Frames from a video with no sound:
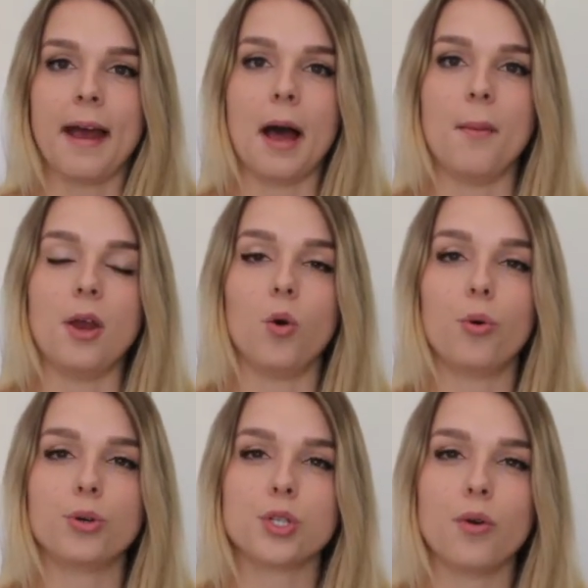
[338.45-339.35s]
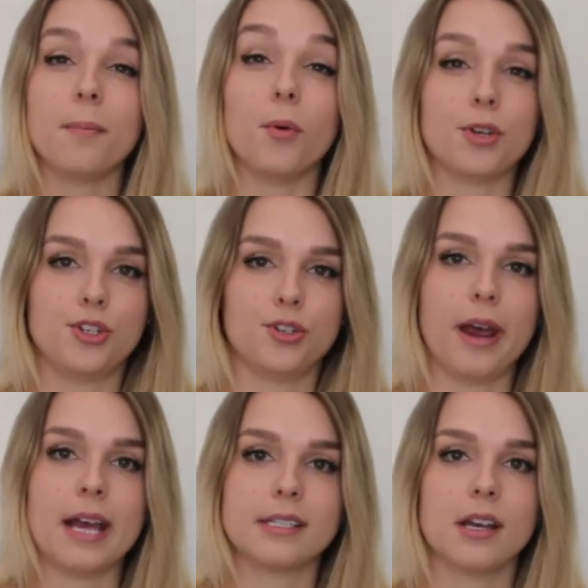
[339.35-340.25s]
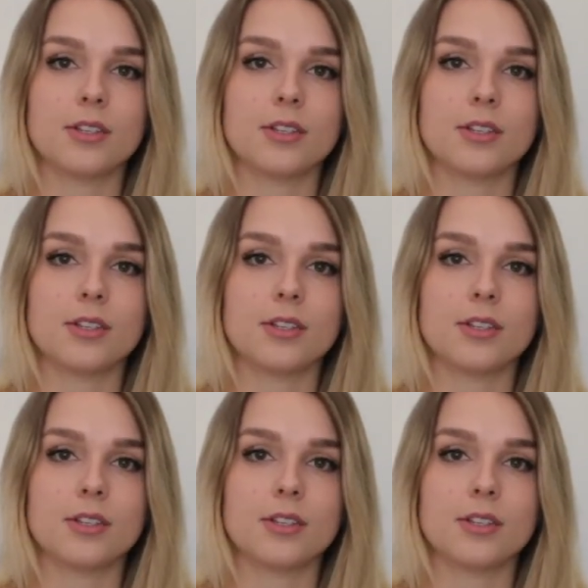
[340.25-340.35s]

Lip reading: and also a moisturizer.